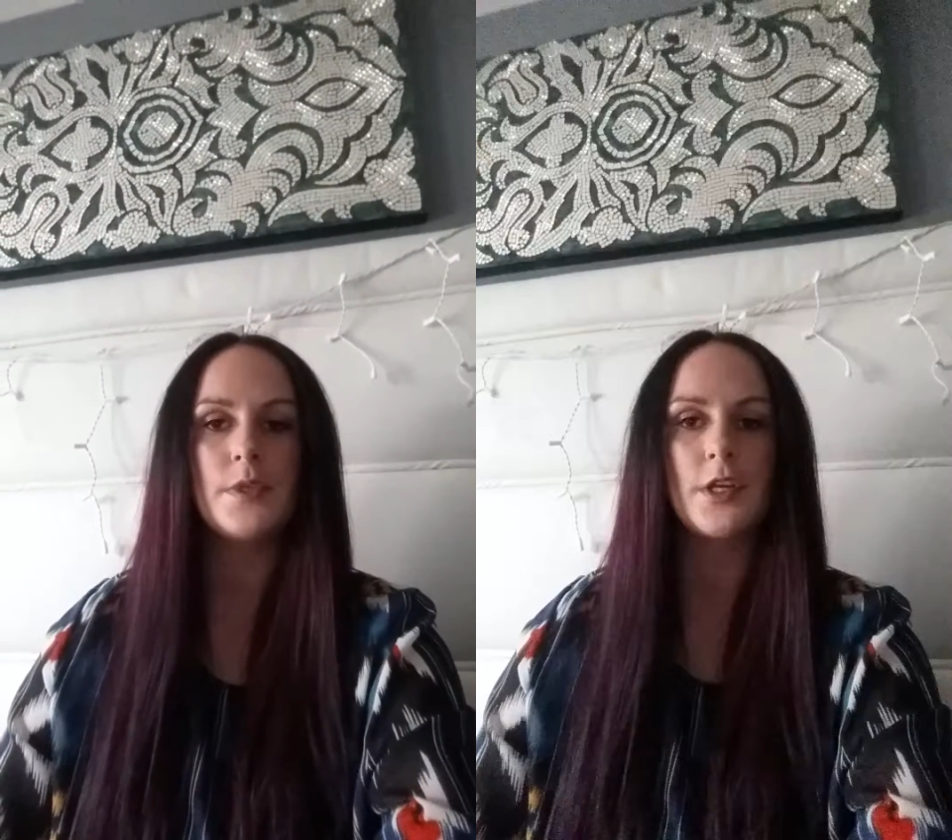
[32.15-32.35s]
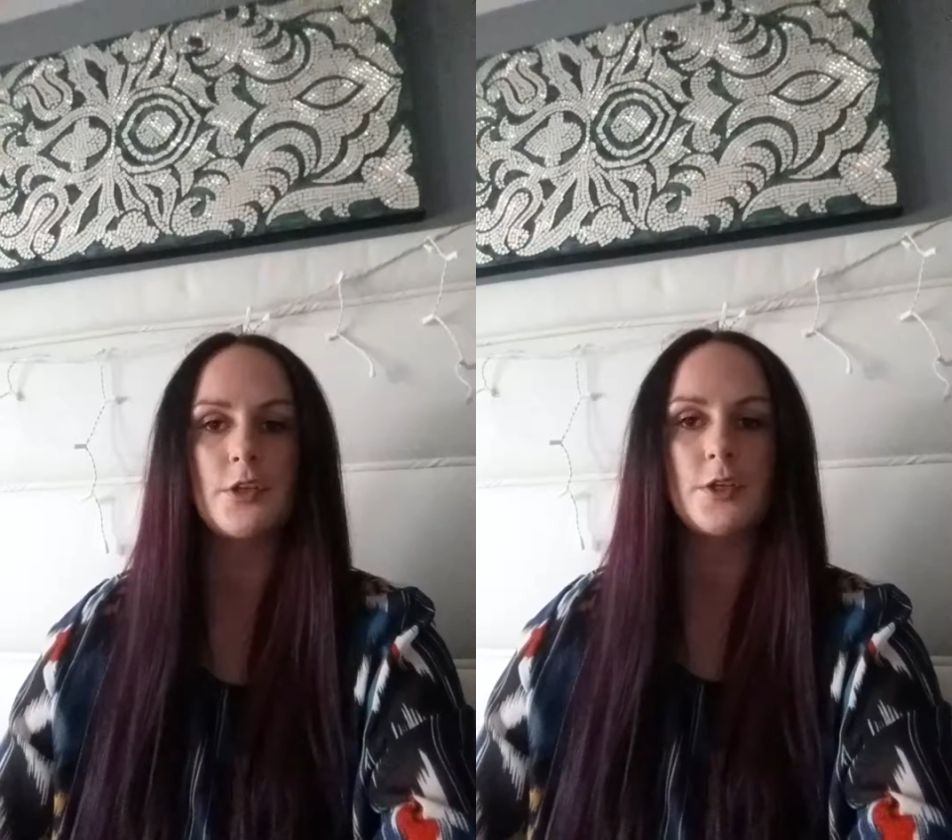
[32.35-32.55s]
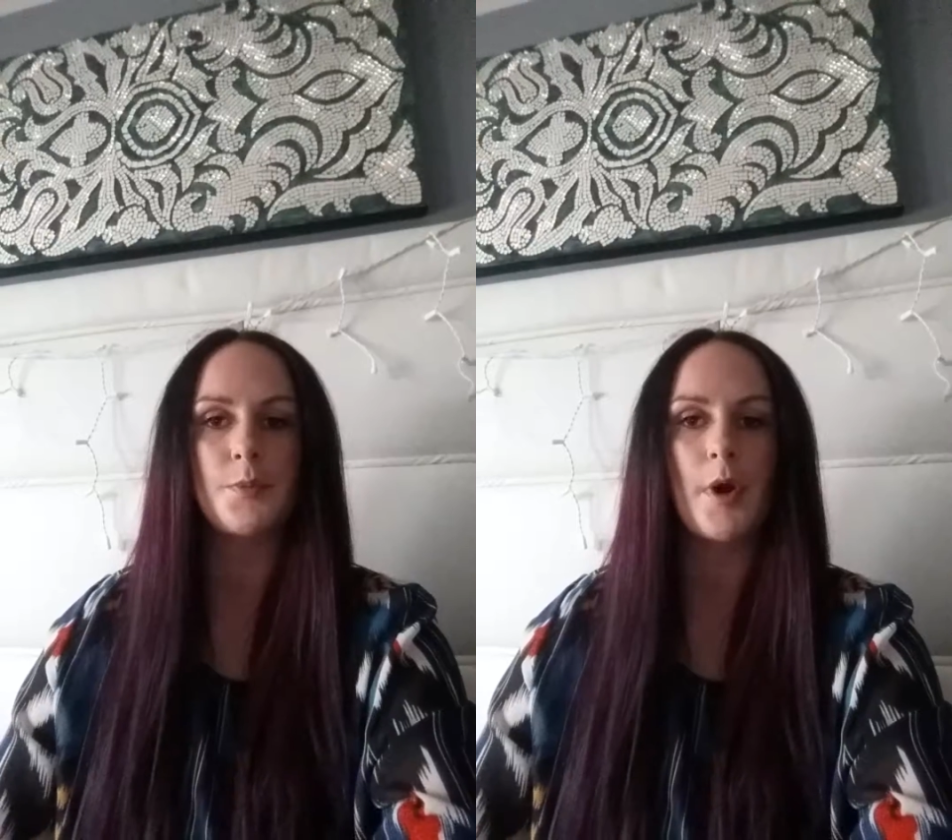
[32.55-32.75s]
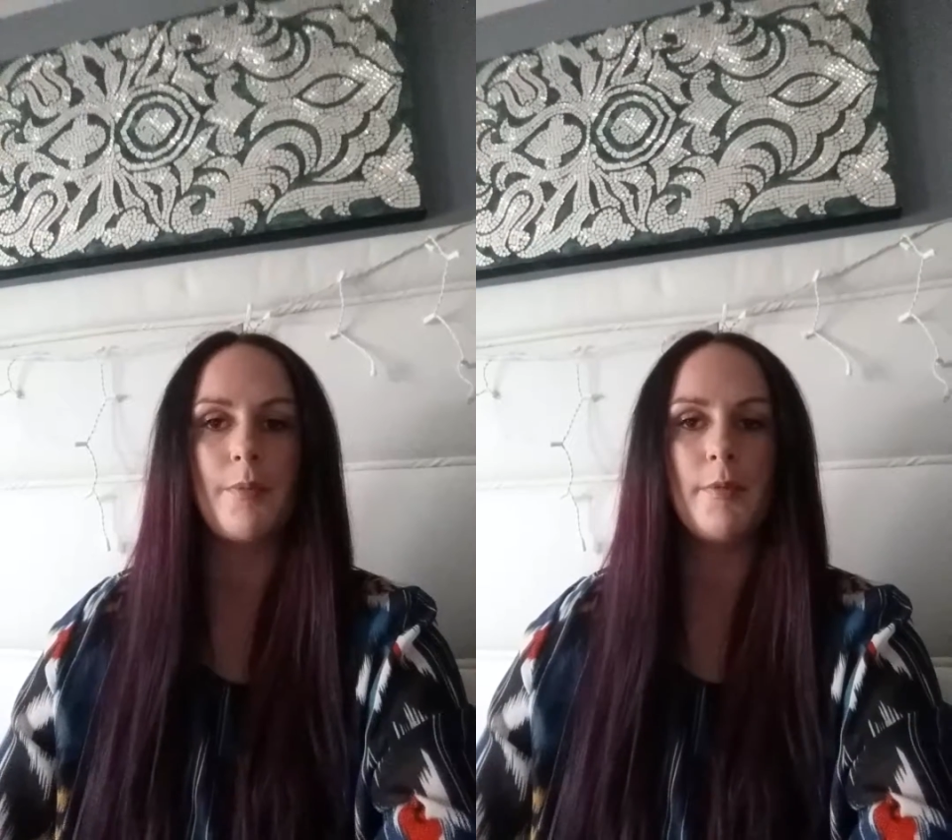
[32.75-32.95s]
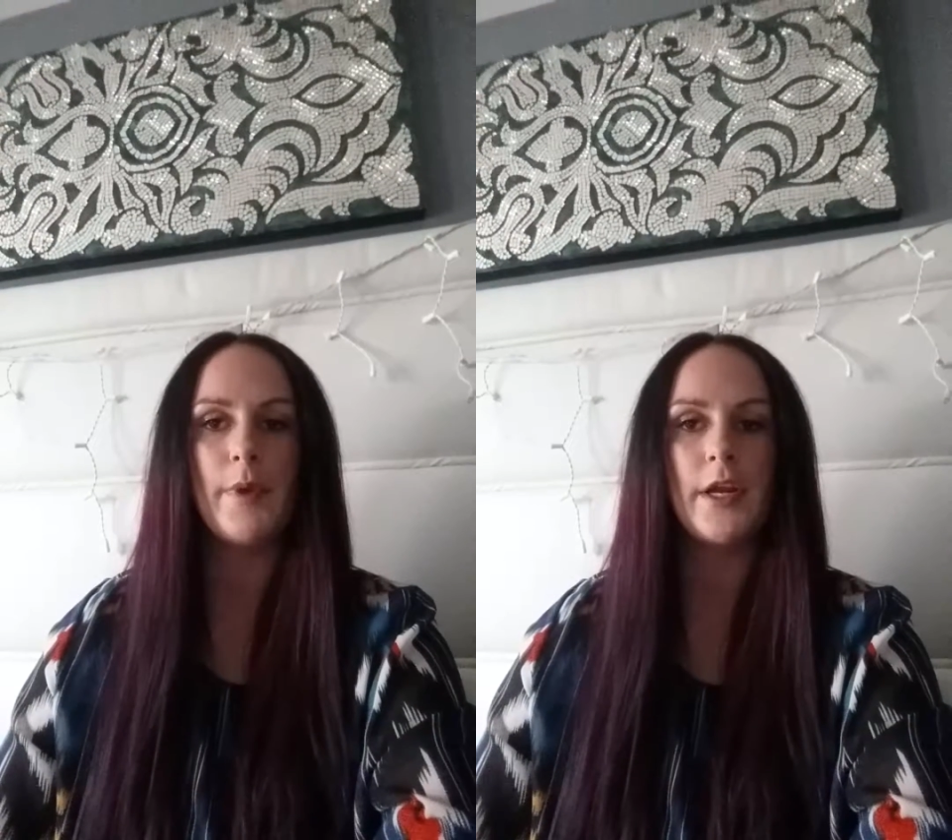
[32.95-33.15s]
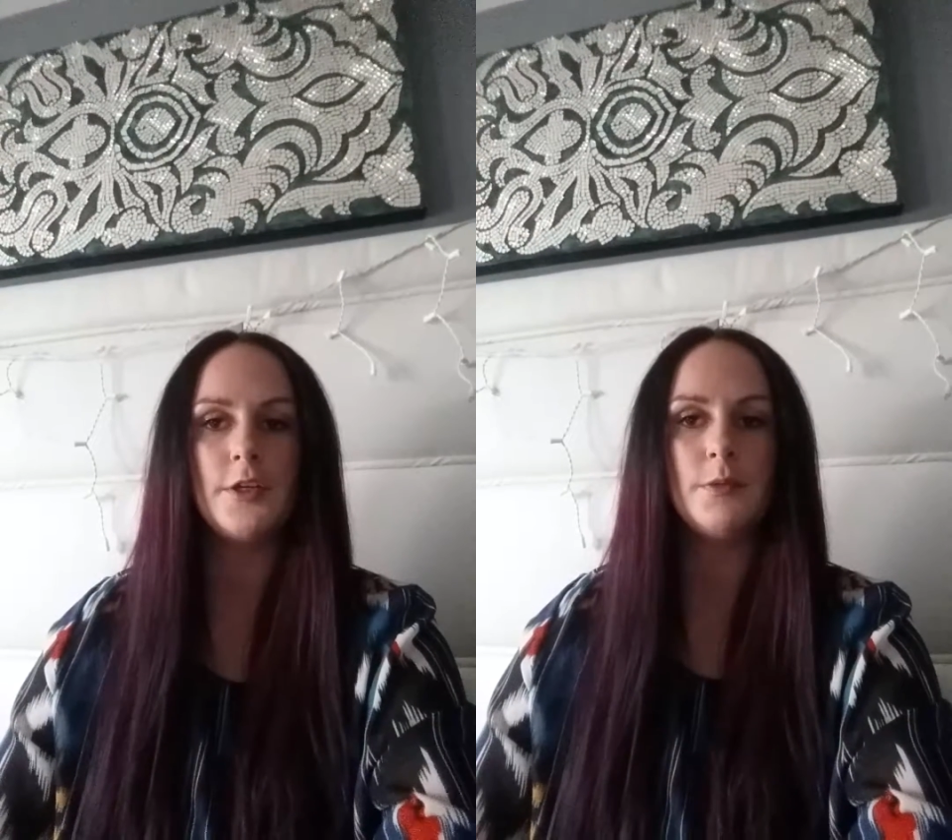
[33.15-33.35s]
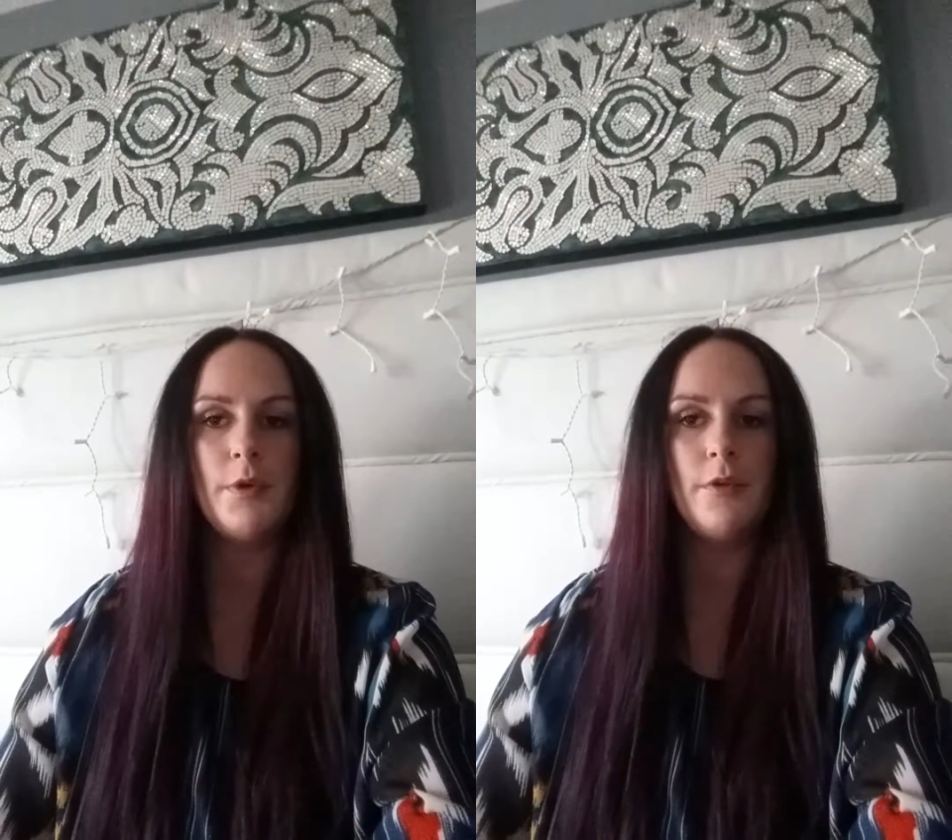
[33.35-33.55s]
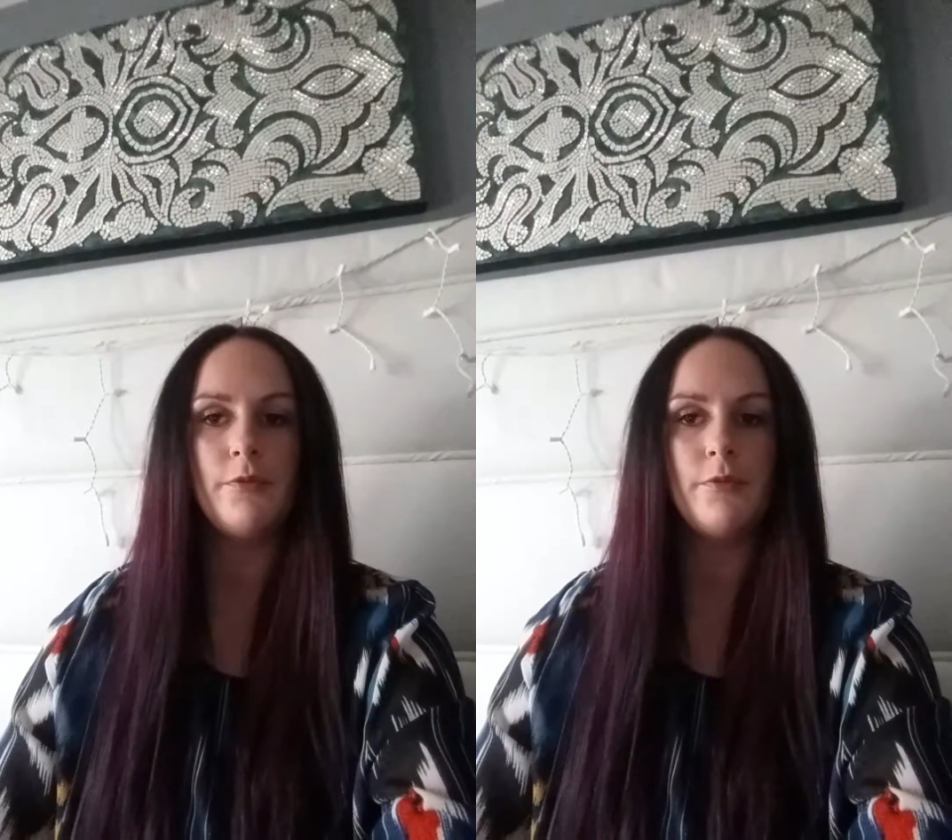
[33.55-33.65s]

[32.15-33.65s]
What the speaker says: such as proper management